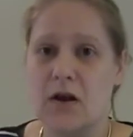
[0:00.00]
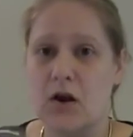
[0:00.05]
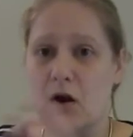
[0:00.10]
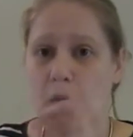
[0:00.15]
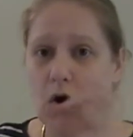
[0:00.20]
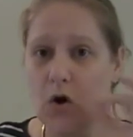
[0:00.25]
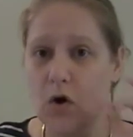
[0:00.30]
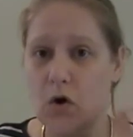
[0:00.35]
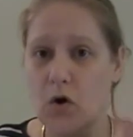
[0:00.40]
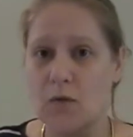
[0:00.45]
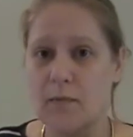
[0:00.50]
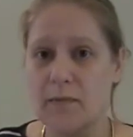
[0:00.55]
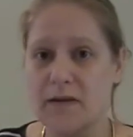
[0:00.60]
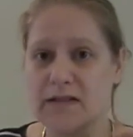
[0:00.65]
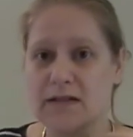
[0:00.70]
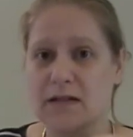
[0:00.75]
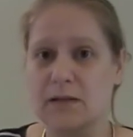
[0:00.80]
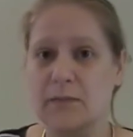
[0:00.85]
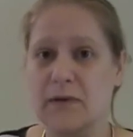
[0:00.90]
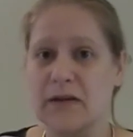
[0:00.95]
long
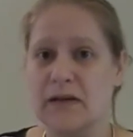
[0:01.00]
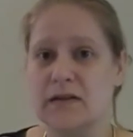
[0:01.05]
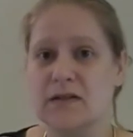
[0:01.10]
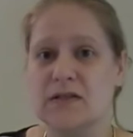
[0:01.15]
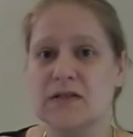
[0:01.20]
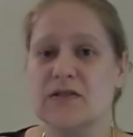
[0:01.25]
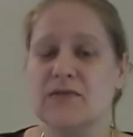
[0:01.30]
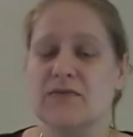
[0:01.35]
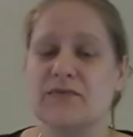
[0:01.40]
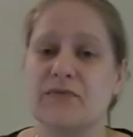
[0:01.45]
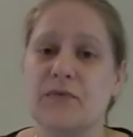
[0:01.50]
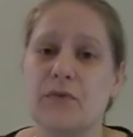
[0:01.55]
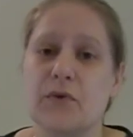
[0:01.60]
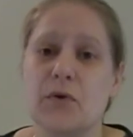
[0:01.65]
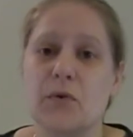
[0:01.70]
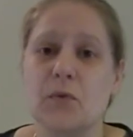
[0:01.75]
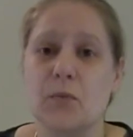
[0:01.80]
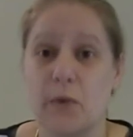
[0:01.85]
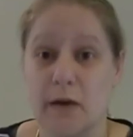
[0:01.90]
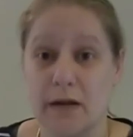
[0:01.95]
metal pins
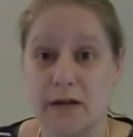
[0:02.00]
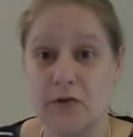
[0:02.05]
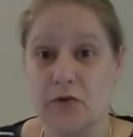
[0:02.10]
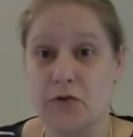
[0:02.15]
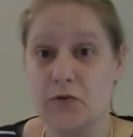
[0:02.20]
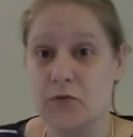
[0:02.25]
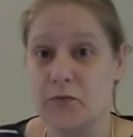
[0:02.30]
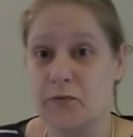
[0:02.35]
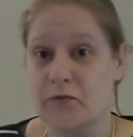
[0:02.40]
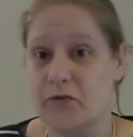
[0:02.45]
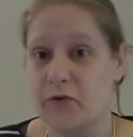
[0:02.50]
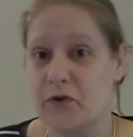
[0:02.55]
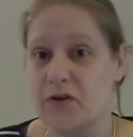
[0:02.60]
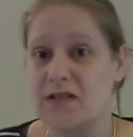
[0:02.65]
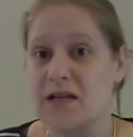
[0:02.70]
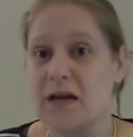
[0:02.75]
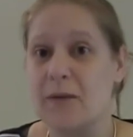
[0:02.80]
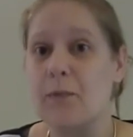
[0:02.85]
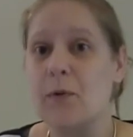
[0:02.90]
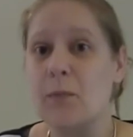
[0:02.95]
for when you, for
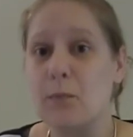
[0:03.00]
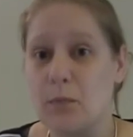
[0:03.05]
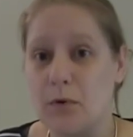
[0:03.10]
example,